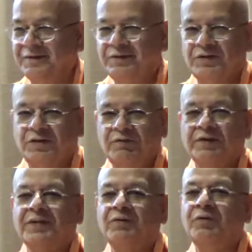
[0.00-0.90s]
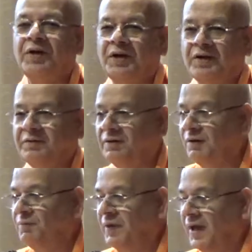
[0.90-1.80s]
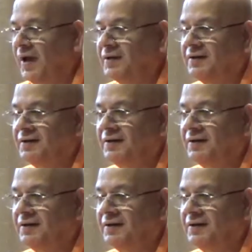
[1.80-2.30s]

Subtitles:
So Shiva said, okay, give me that.